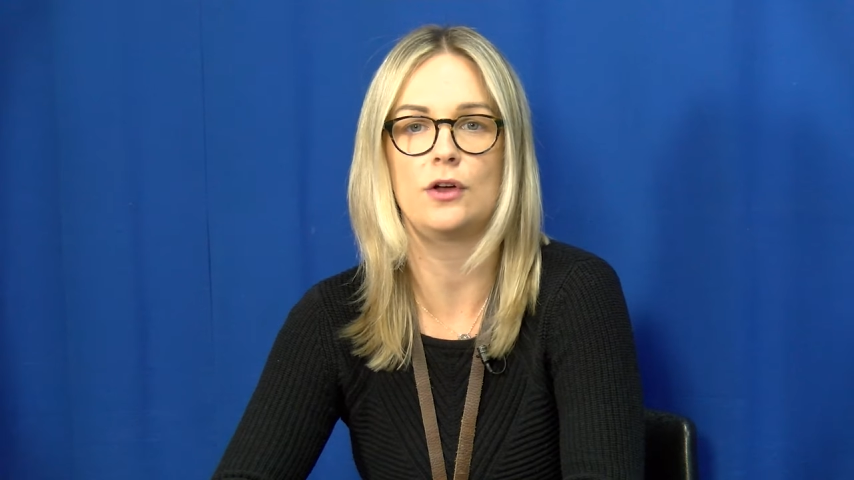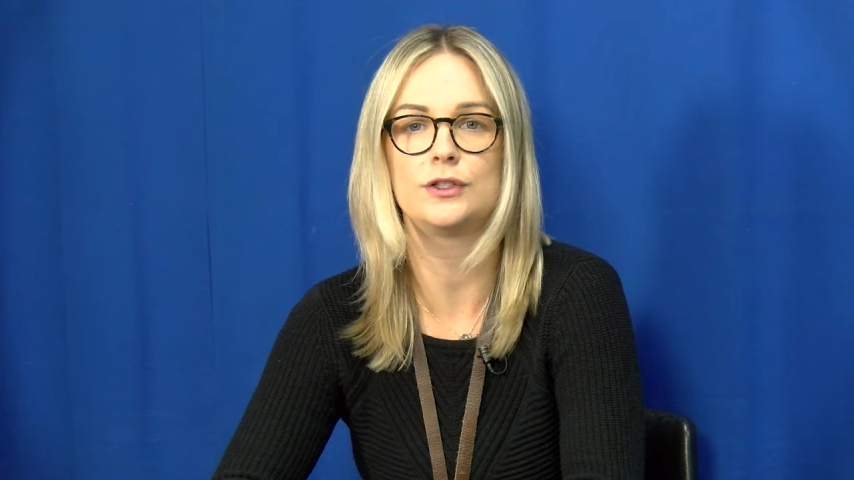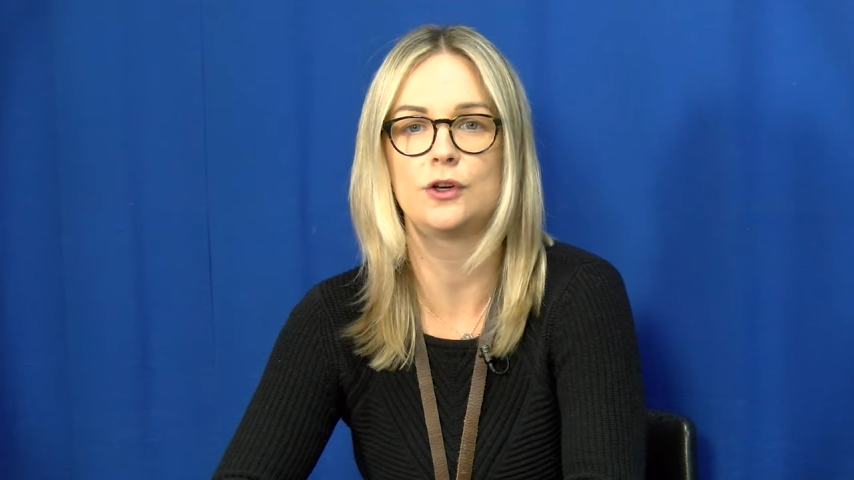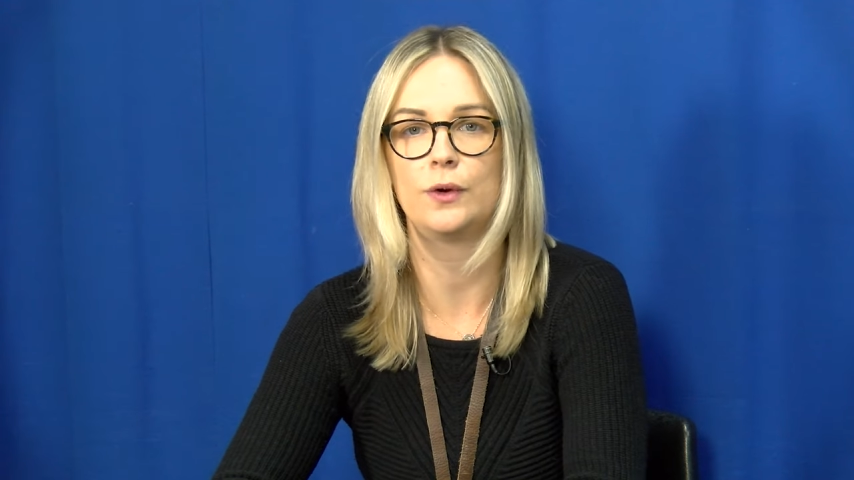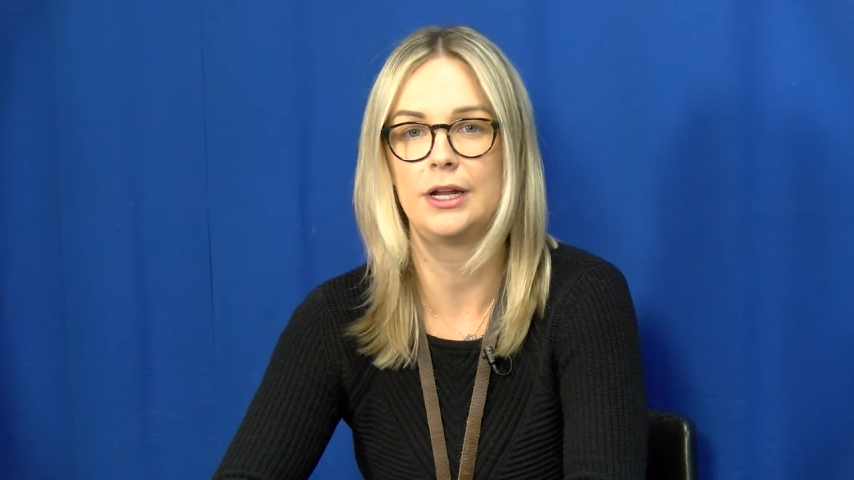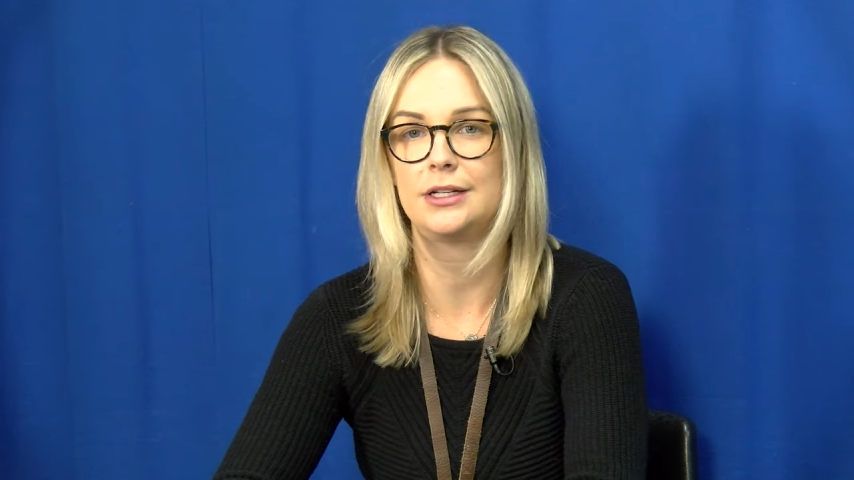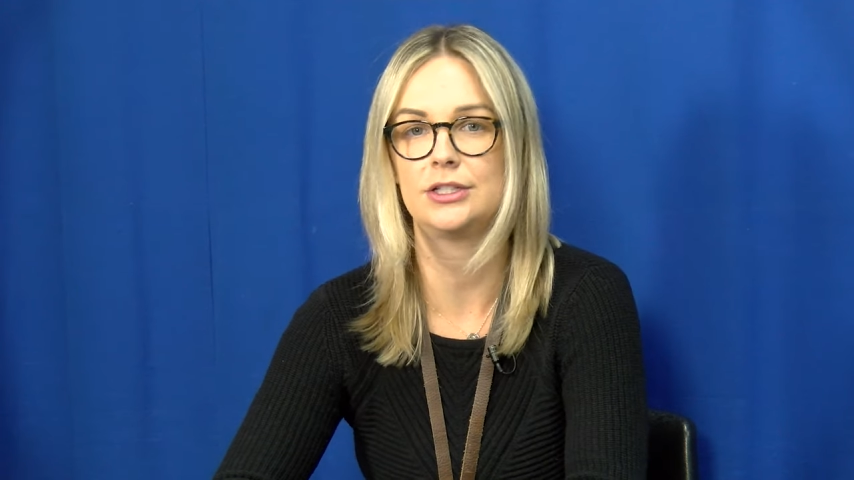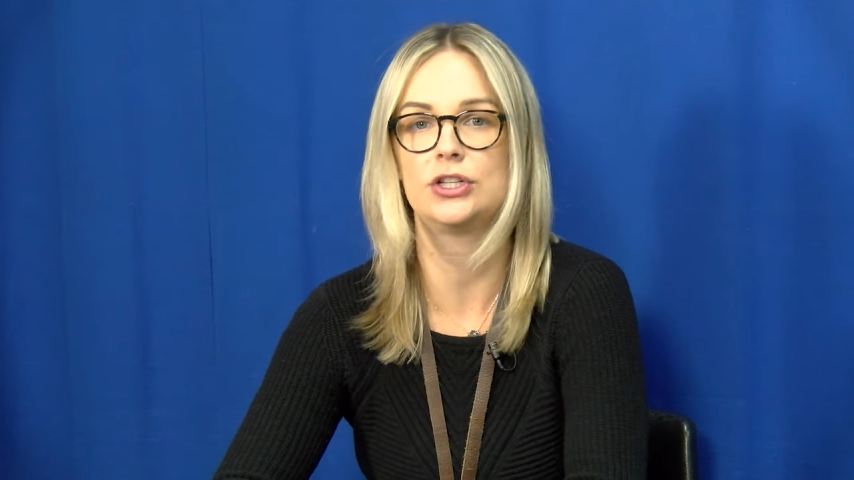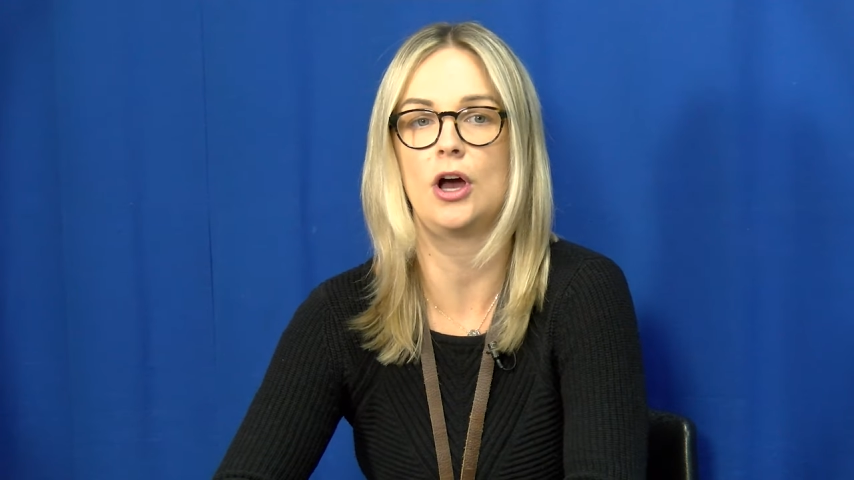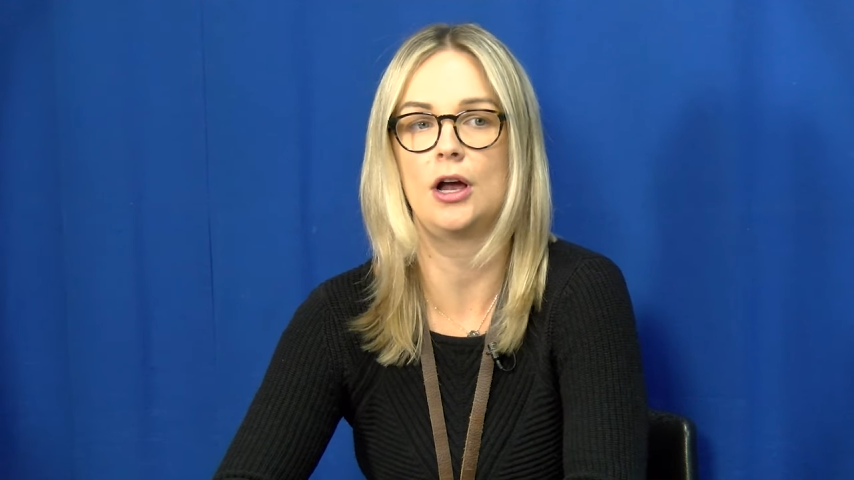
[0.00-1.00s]
also getting
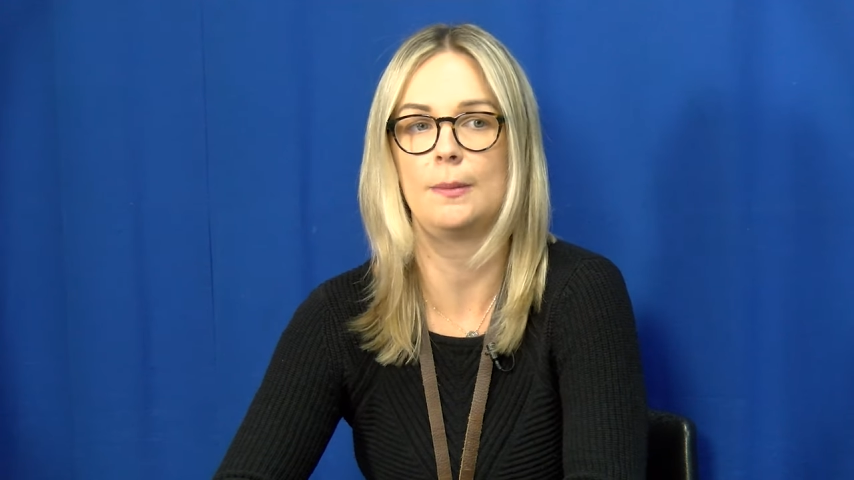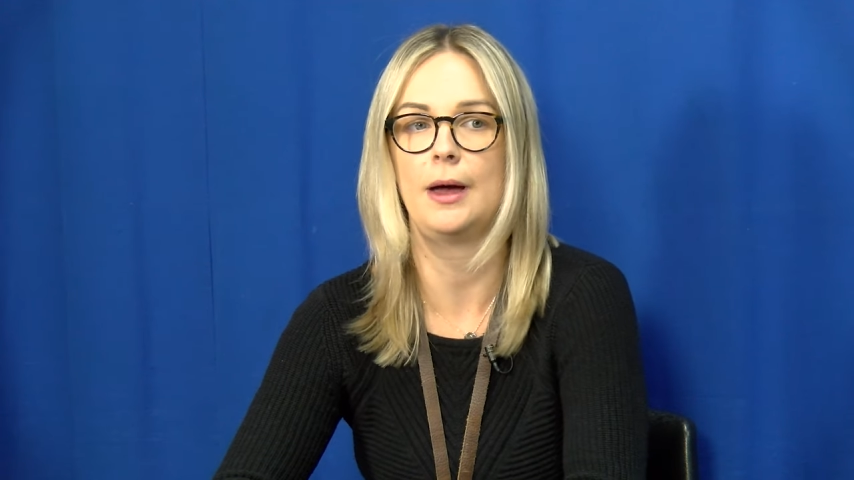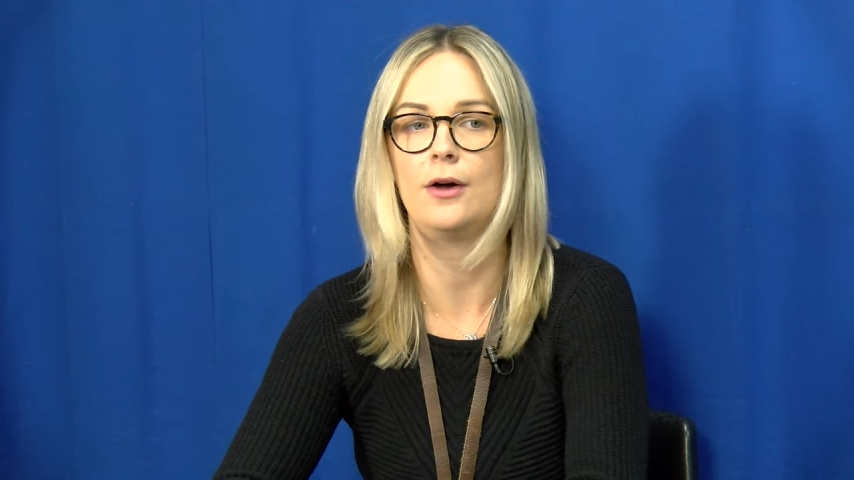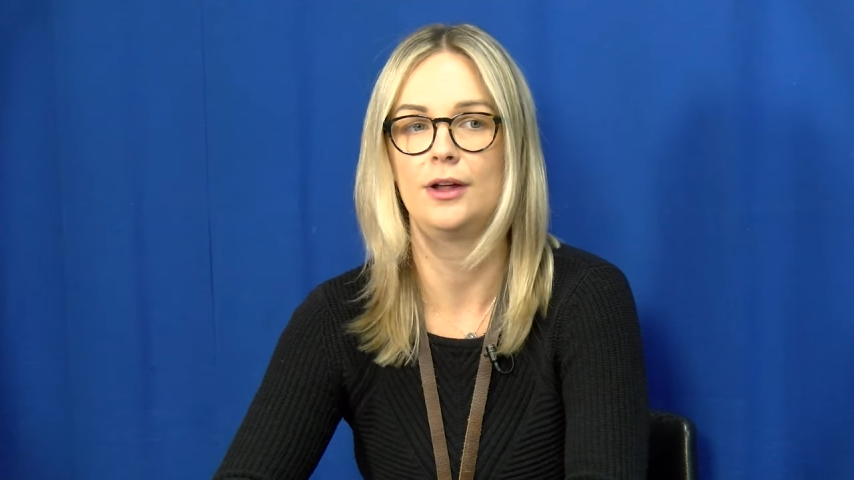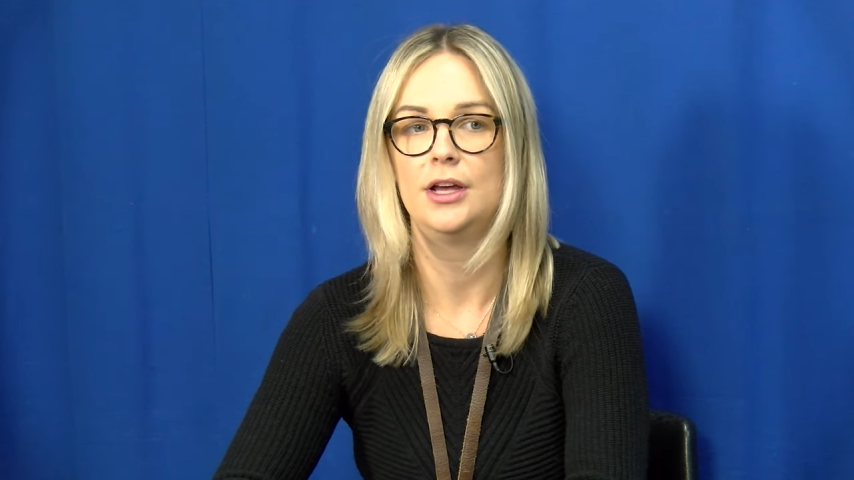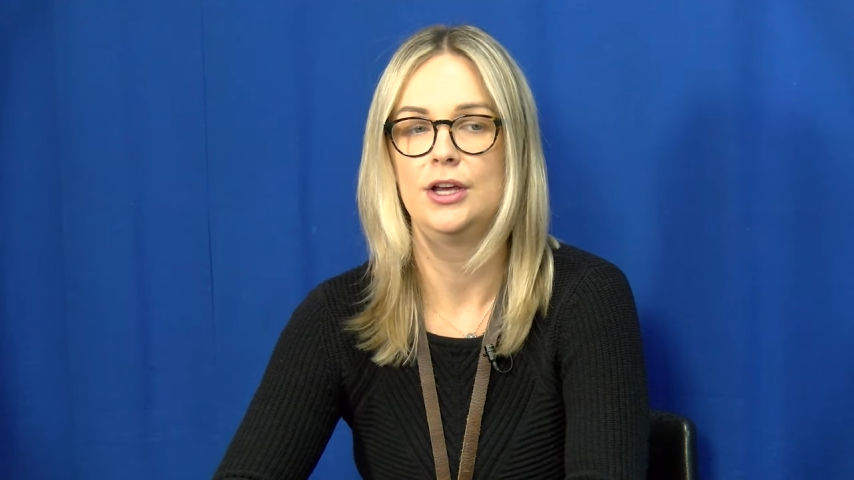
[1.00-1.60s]
to talk about,